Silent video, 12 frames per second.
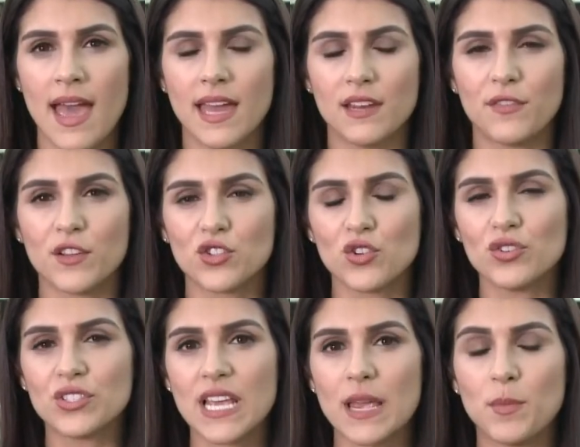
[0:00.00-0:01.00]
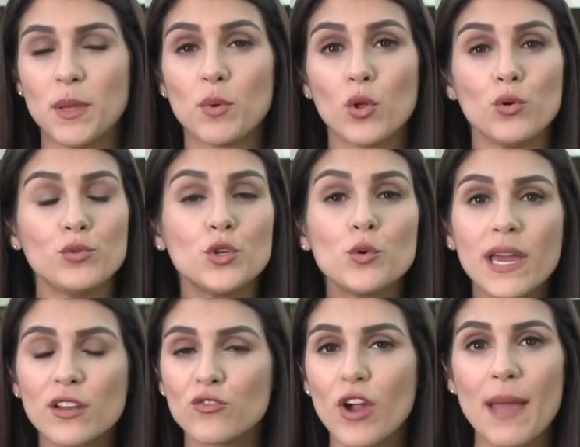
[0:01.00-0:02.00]
And officials say people who do
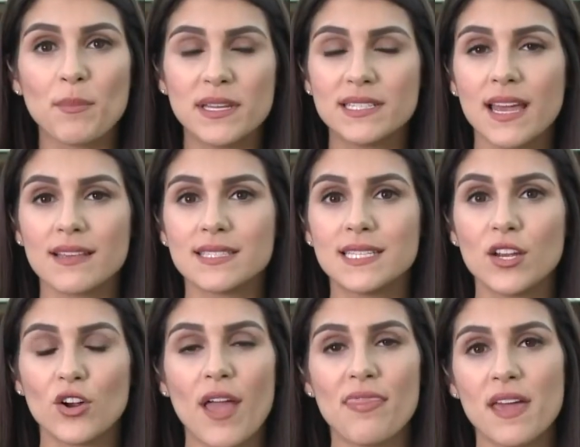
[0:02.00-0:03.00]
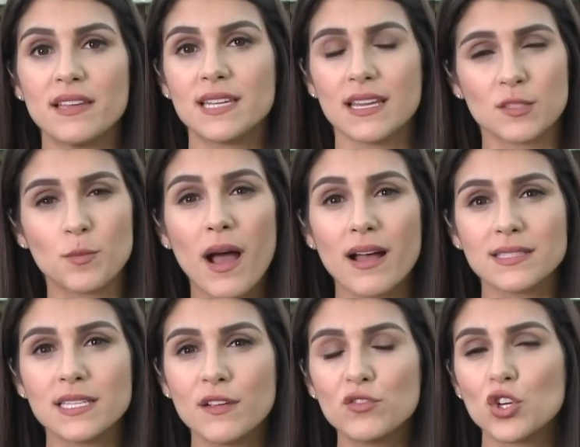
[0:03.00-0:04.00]
get a rapid test here and then test
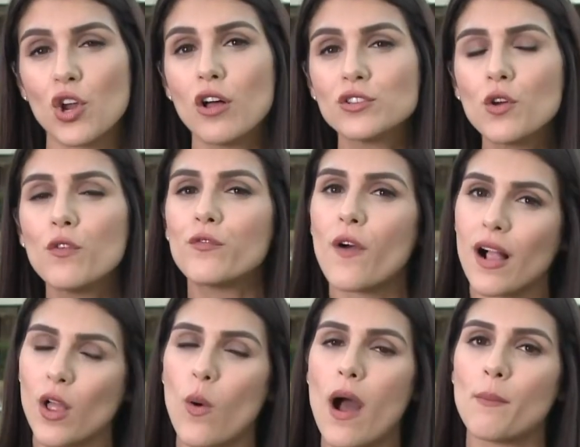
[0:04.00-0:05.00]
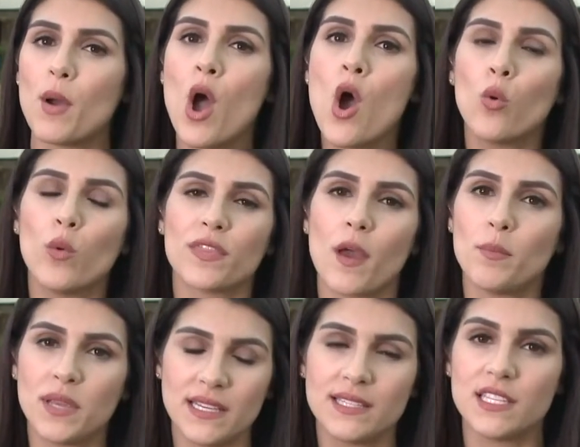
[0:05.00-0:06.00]
positive should also follow up with a
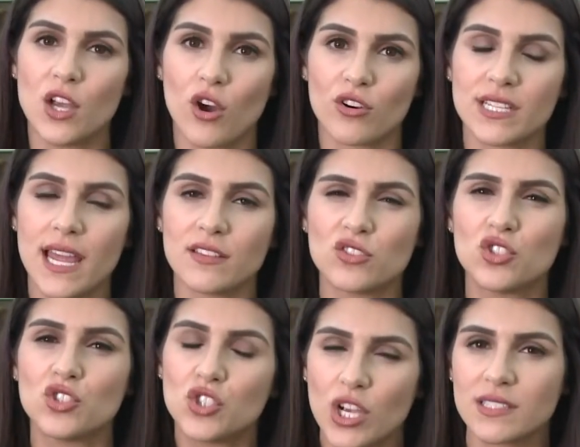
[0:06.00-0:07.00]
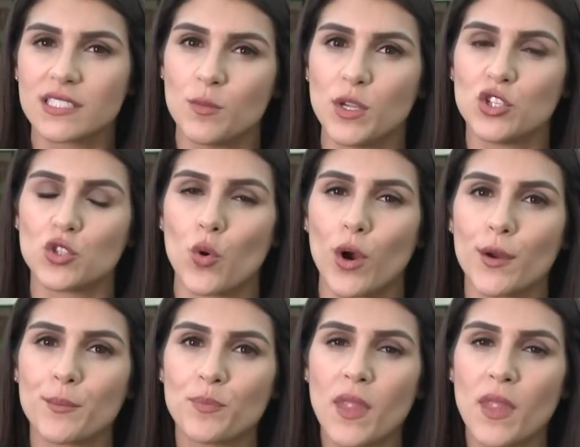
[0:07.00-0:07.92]
P C R test just to be sure.